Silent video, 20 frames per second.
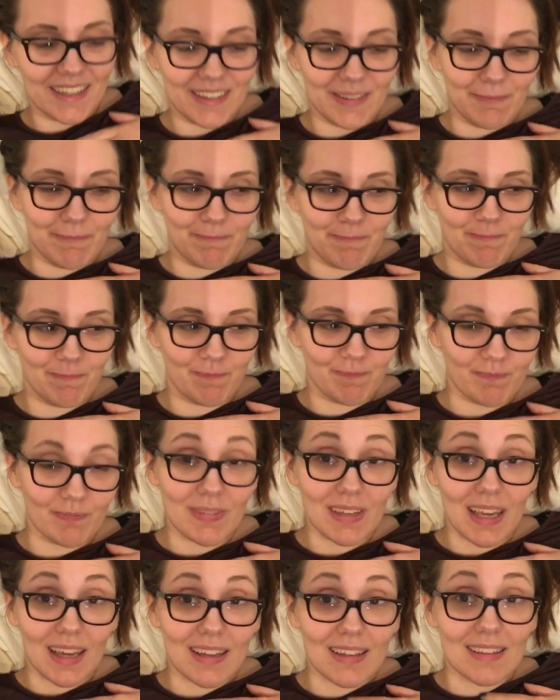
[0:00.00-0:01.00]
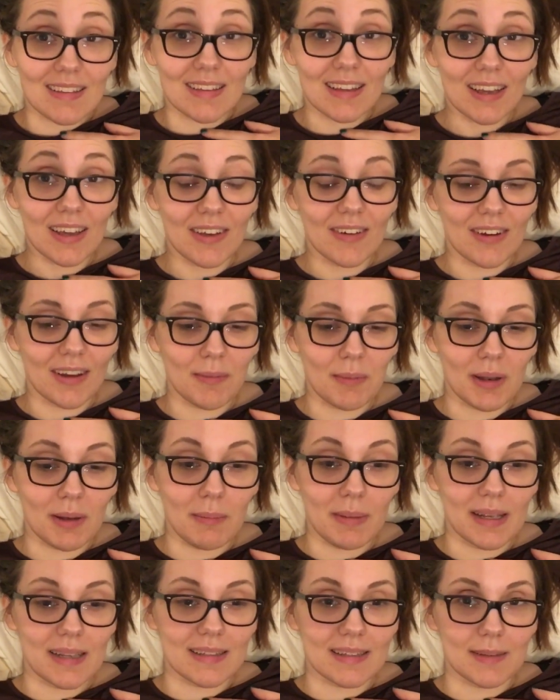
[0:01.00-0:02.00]
um, yeah, so I'm going
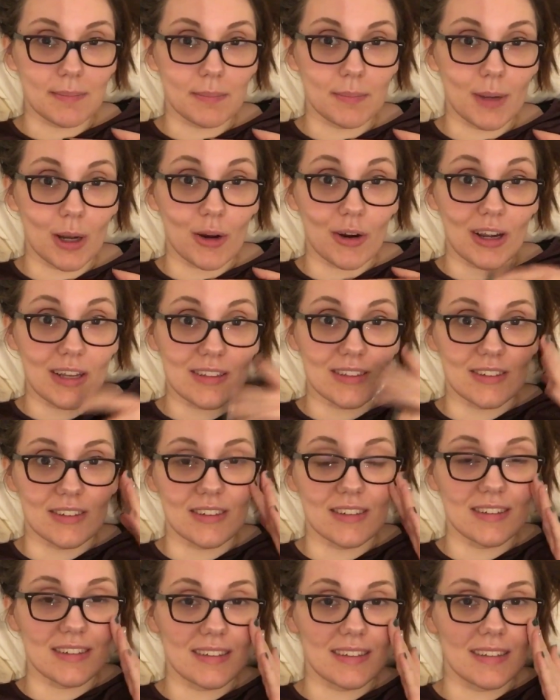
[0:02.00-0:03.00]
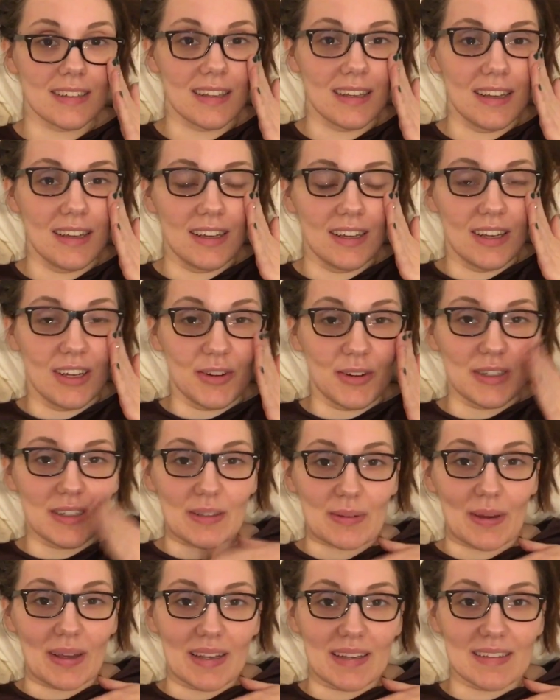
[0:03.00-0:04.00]
to make some croissants, which
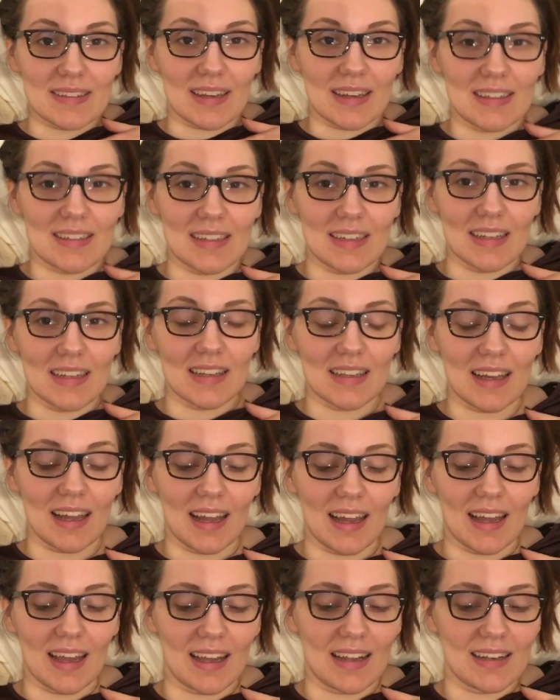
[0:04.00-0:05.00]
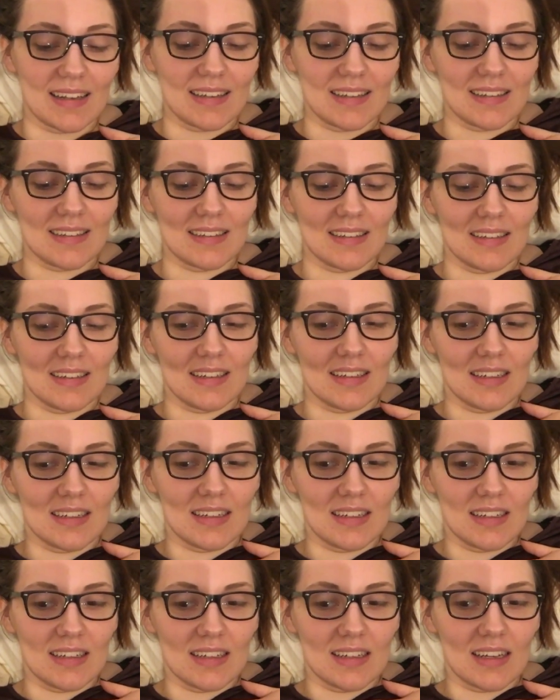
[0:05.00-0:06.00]
is quite exciting and
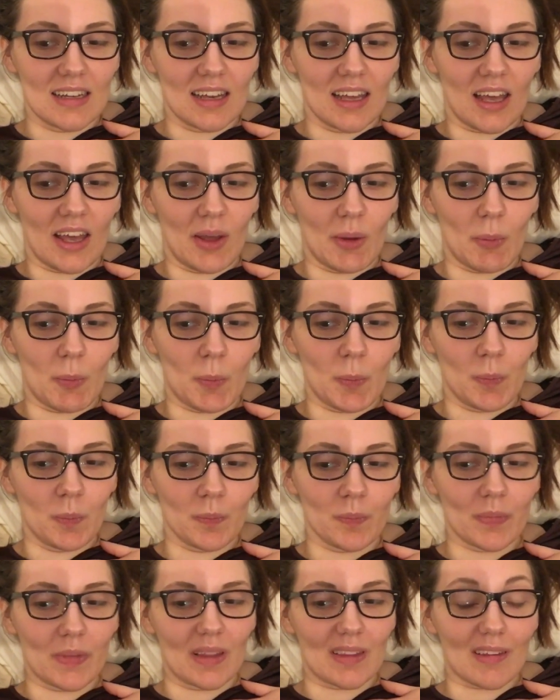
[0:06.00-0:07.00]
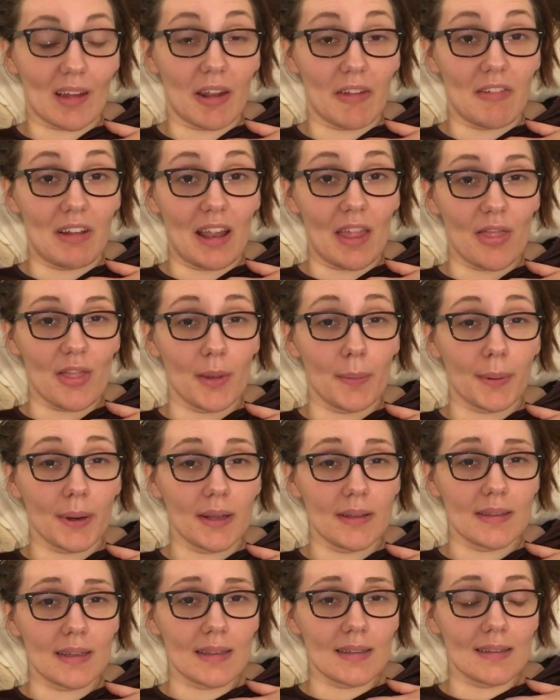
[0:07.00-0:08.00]
um, it's kind of a lengthy
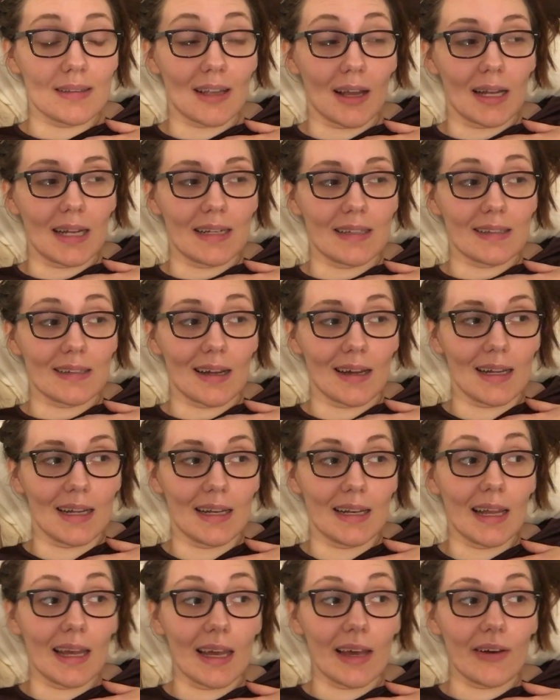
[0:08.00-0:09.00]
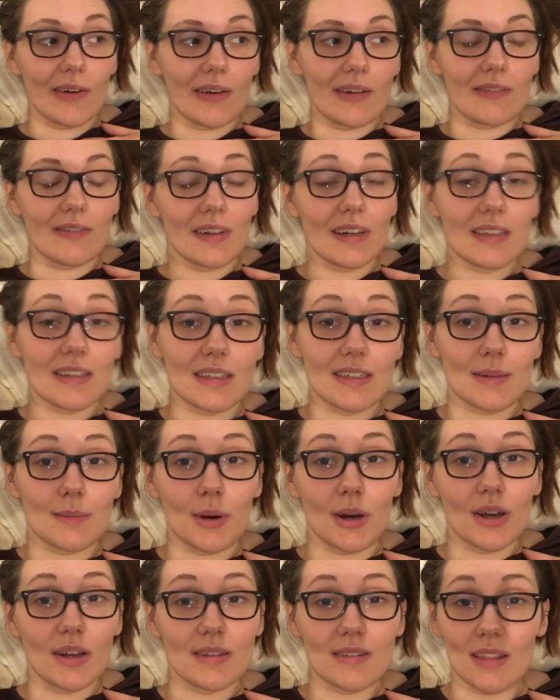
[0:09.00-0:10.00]
process, so I need to start it now and finish it
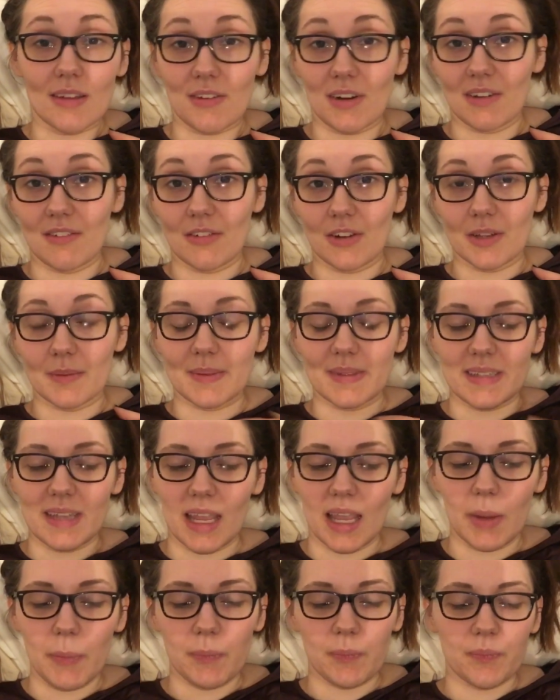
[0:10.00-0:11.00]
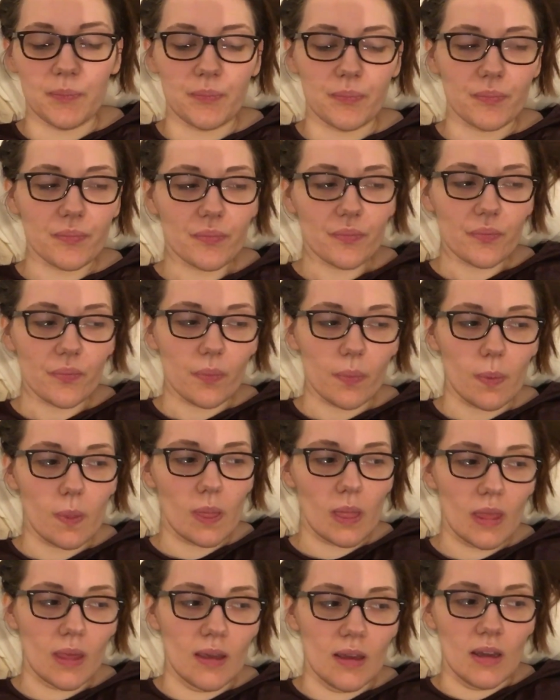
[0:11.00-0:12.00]
tomorrow so they're ready for Christmas Day
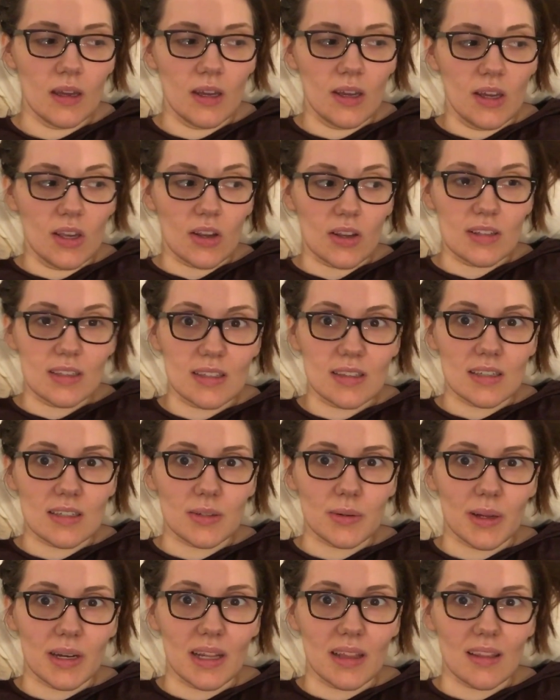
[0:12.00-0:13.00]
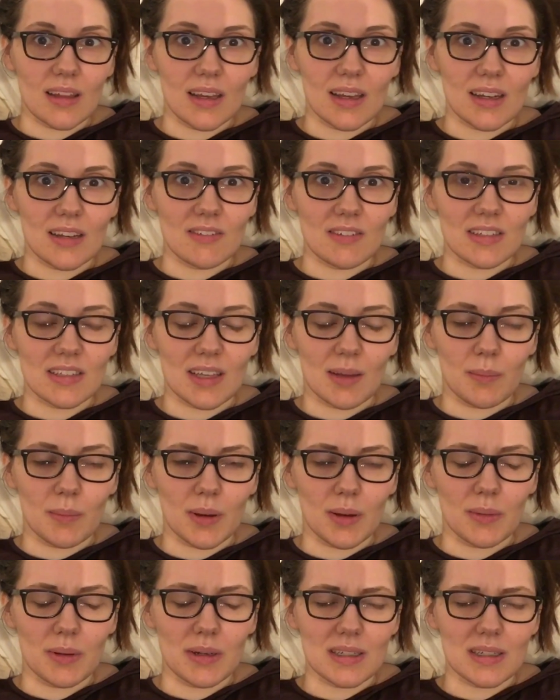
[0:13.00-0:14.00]
because it's the 23rd of
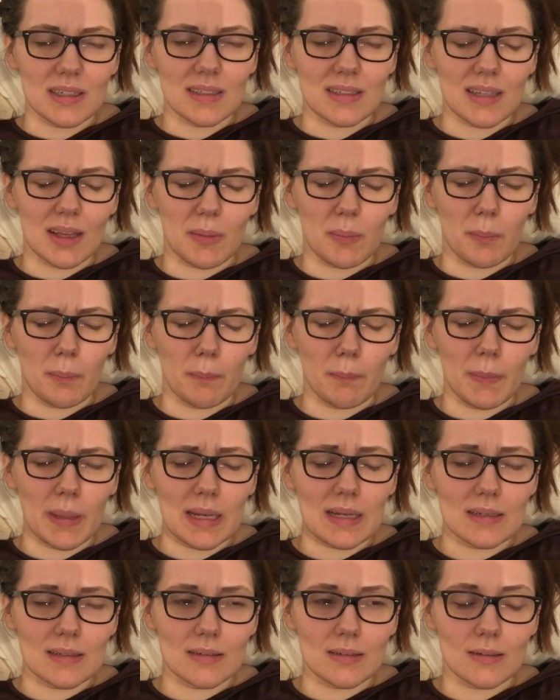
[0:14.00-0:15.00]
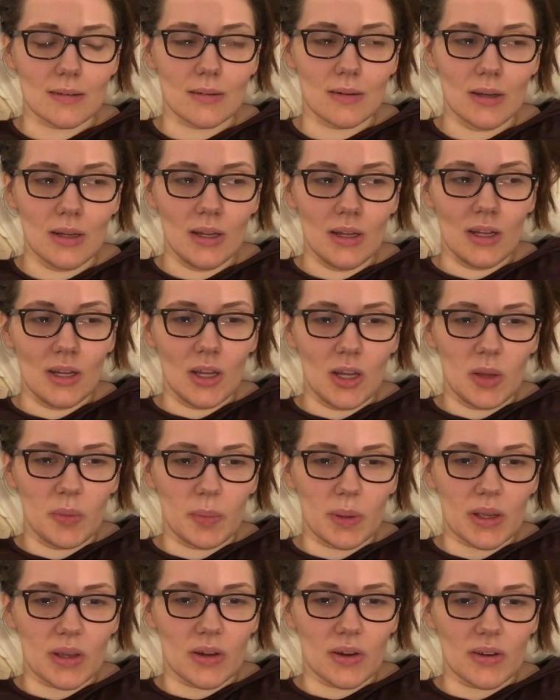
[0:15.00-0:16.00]
December, is mental
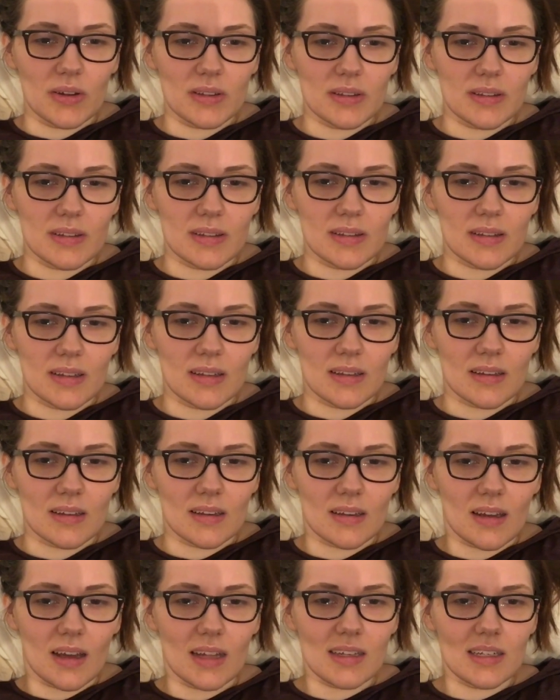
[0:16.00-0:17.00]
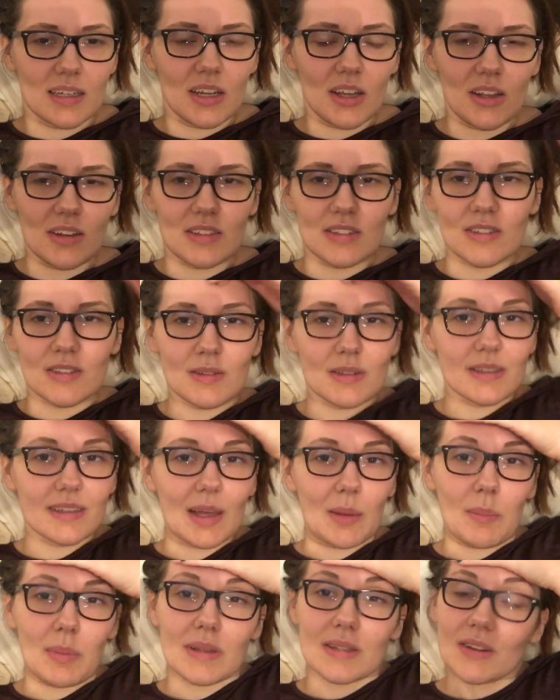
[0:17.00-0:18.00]
because I don't know, just
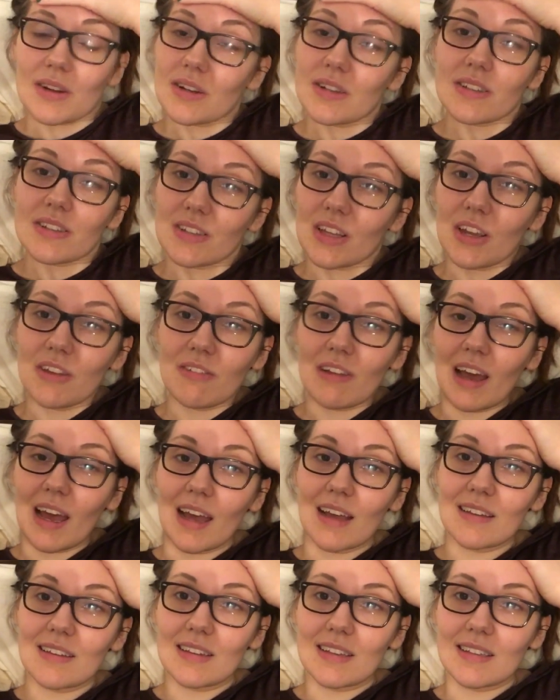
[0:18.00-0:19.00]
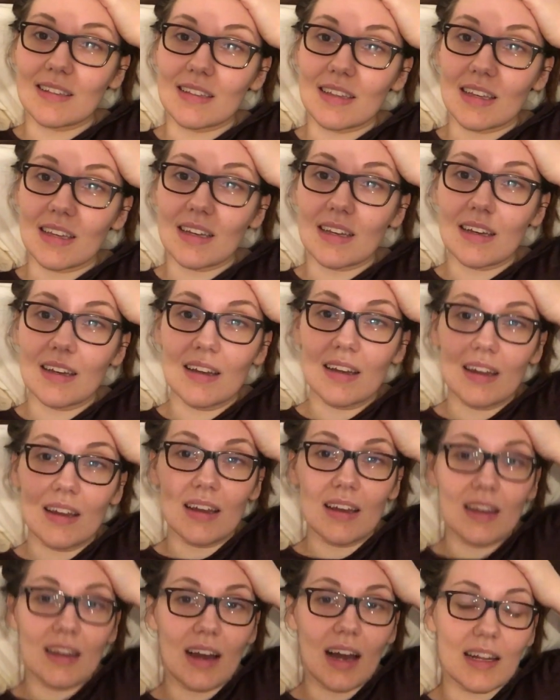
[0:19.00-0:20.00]
December's gone so fast this year.
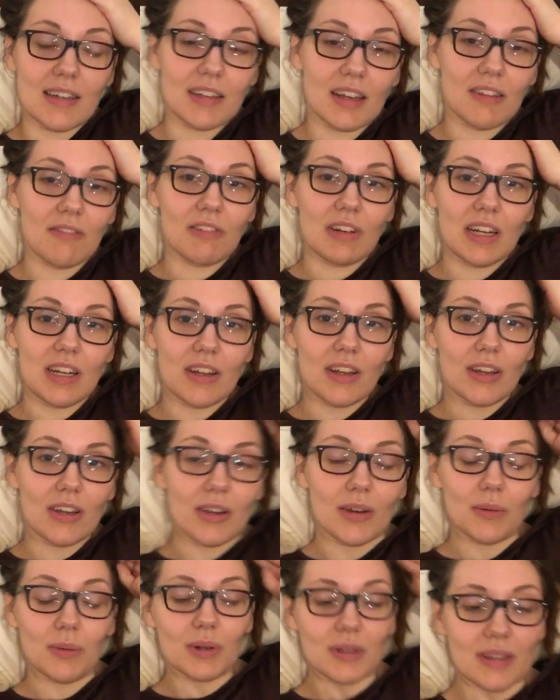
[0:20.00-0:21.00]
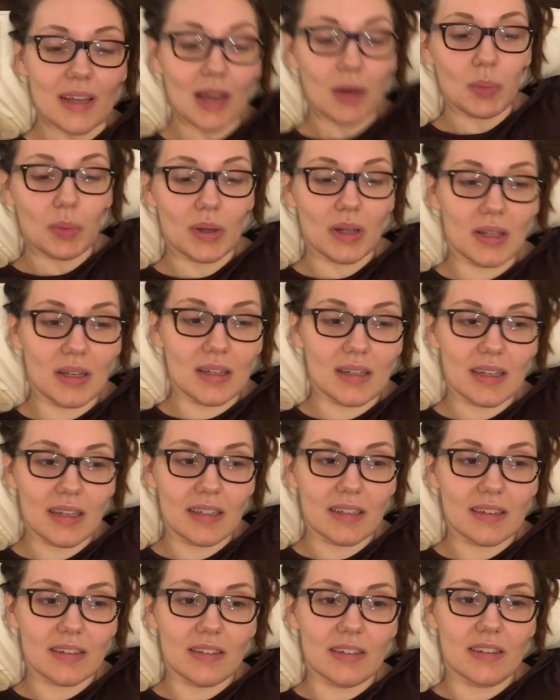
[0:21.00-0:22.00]
I don't really know what's happened.
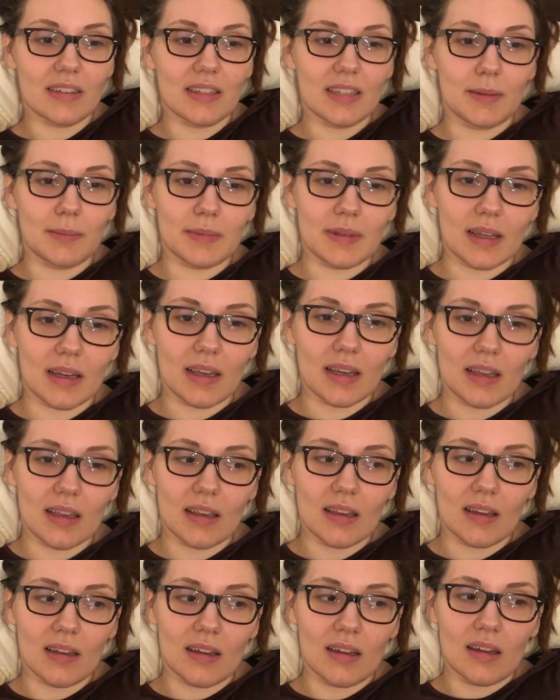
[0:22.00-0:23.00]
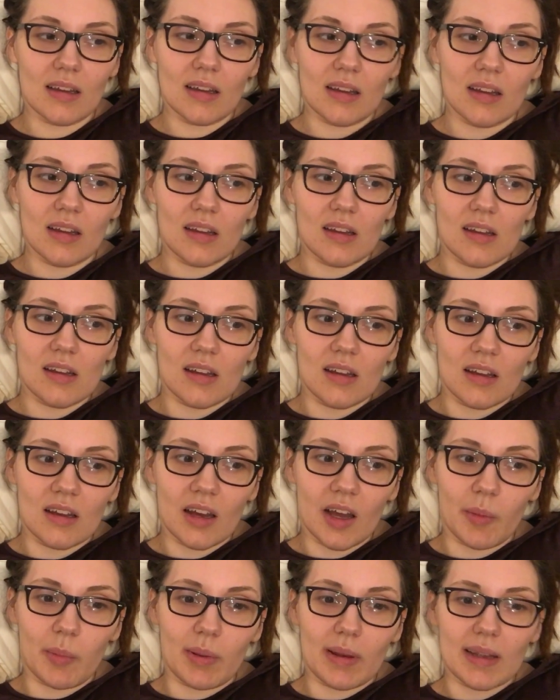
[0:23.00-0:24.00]
It just seems like
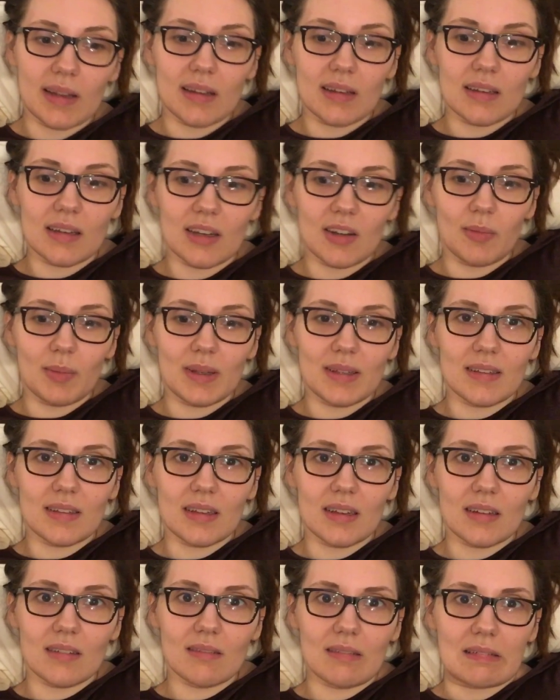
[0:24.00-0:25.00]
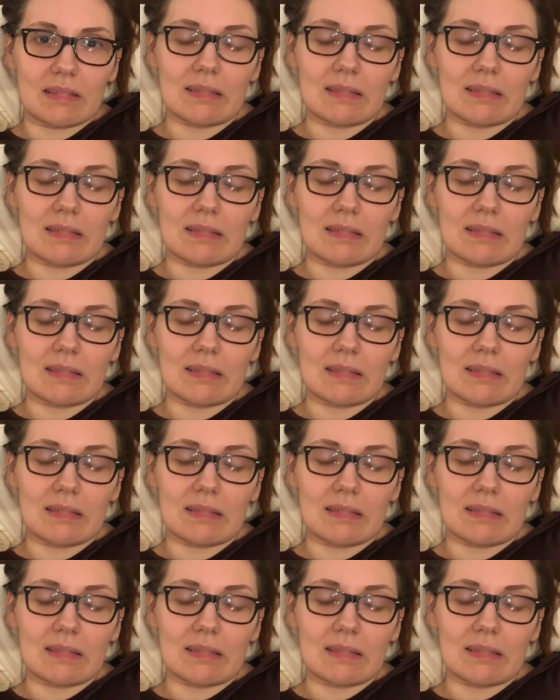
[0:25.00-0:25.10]
I blinked and i missed it.